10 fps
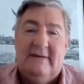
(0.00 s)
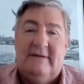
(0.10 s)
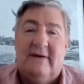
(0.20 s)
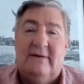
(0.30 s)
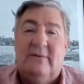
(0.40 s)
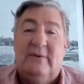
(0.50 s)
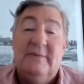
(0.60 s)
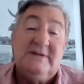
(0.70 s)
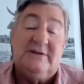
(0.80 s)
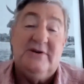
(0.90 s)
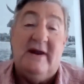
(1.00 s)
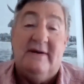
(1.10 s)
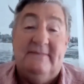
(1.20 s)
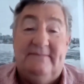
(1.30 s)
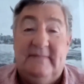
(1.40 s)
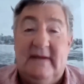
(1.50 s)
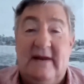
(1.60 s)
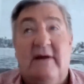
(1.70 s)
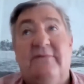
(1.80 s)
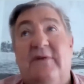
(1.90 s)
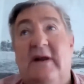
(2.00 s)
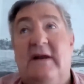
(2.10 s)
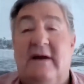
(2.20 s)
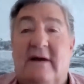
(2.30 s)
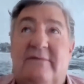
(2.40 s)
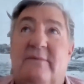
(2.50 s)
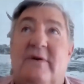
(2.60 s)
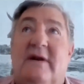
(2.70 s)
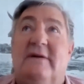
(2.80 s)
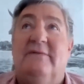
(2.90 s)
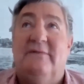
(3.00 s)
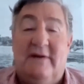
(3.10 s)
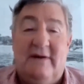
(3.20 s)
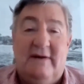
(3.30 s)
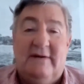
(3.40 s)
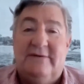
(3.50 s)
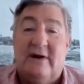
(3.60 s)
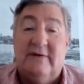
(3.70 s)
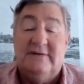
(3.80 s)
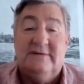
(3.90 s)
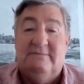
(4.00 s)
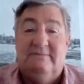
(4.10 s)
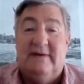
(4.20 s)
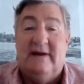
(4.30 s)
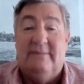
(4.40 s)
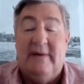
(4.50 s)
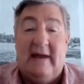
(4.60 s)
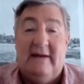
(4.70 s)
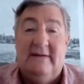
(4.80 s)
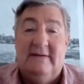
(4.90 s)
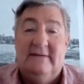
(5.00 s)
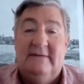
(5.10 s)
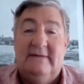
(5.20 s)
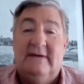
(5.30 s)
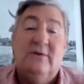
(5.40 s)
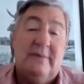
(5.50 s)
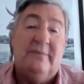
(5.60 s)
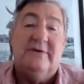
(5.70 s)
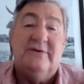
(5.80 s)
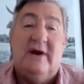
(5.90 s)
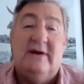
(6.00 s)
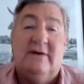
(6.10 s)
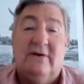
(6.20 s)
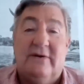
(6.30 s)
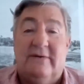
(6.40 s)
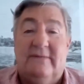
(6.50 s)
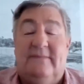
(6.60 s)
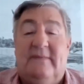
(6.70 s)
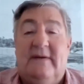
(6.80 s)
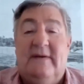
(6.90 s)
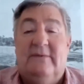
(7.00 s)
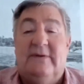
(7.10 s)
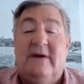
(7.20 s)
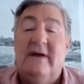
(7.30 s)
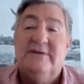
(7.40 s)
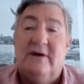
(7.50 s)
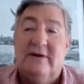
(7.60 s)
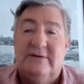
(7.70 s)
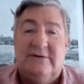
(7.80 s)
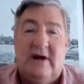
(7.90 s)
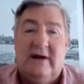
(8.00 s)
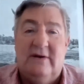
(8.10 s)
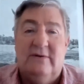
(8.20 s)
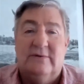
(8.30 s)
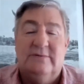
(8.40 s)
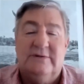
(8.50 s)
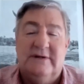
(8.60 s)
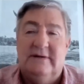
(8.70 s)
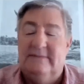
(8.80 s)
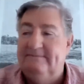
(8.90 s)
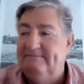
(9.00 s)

So we missed the train. Anyway, a friendly guy from Red Cliff drove us back, caught up with the train and got on. Well, the guy in charge of the tracking course was a